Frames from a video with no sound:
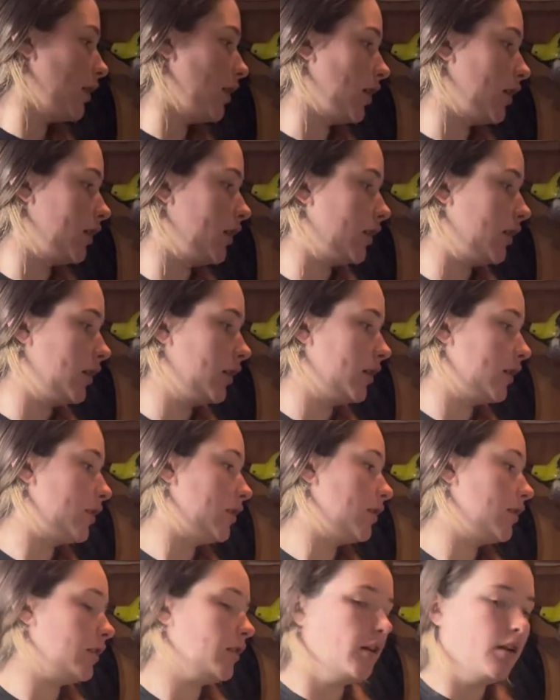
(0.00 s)
And
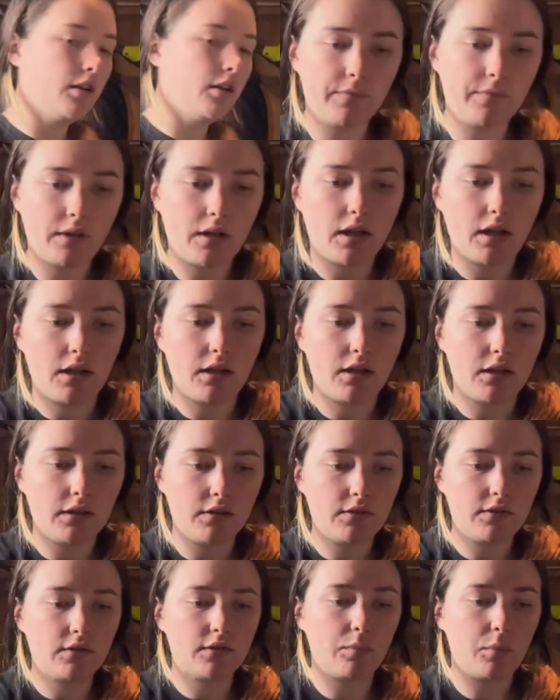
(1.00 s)
then I
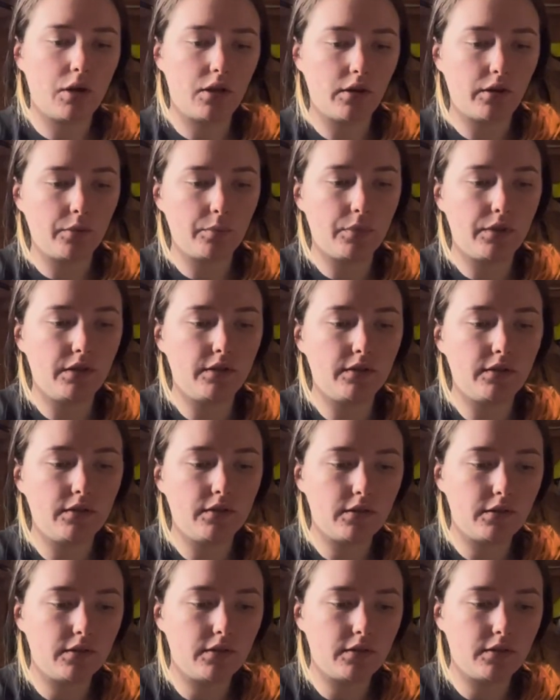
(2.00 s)
cut smaller
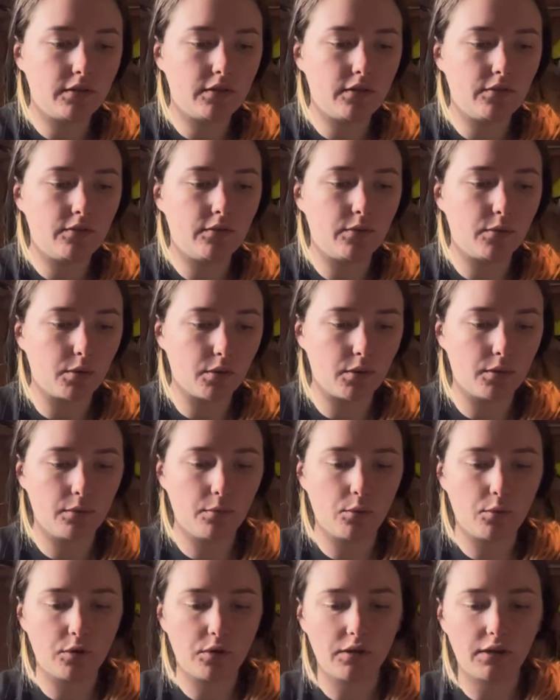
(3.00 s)
pieces for
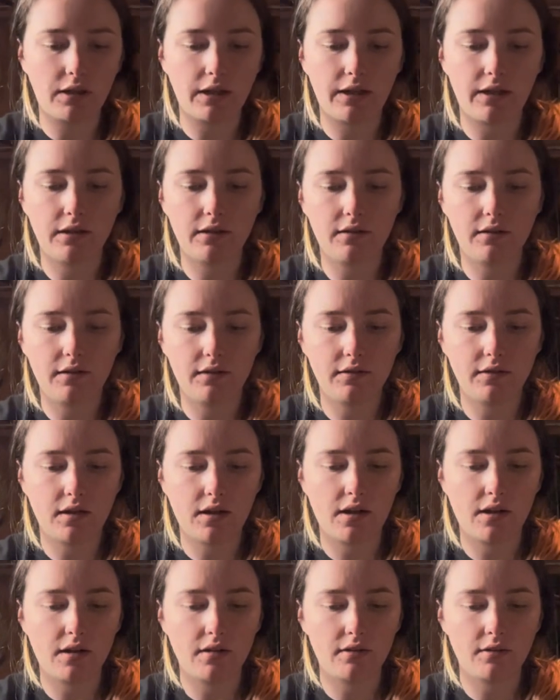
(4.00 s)
more like
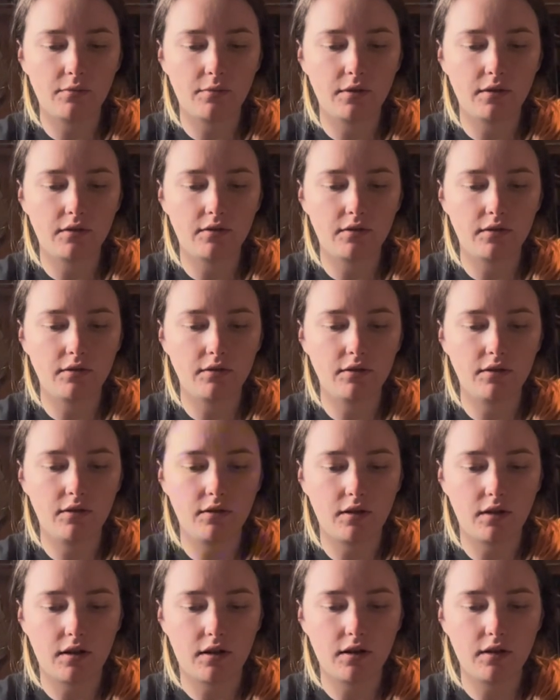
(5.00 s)
designs when I start to do
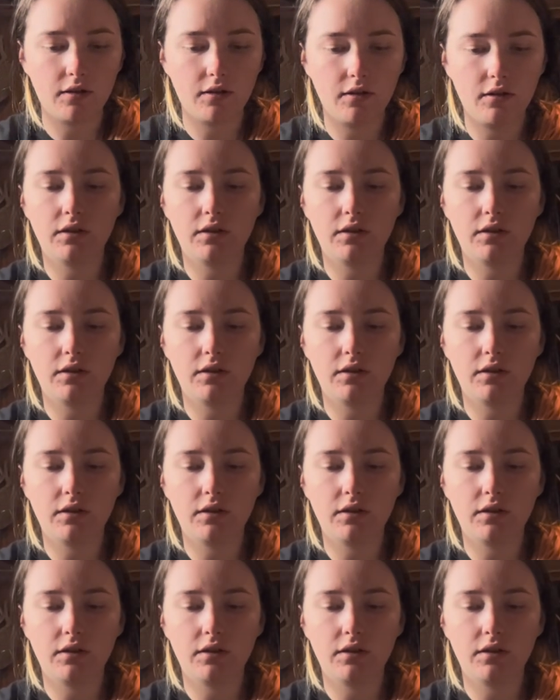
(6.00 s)
that.